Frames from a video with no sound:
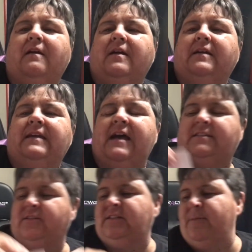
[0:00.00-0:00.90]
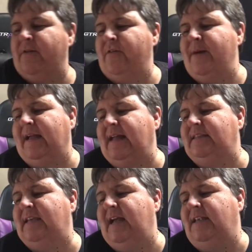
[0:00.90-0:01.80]
Yeah, so some of them I got
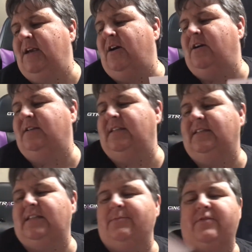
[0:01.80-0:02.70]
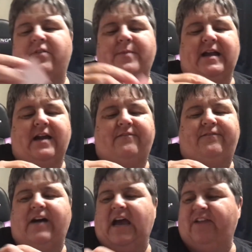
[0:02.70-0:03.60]
10 yards and some of them I got
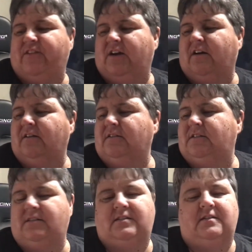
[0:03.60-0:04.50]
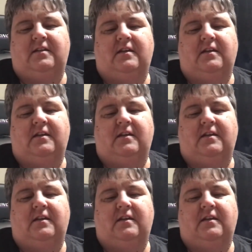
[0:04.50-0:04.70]
5 yards.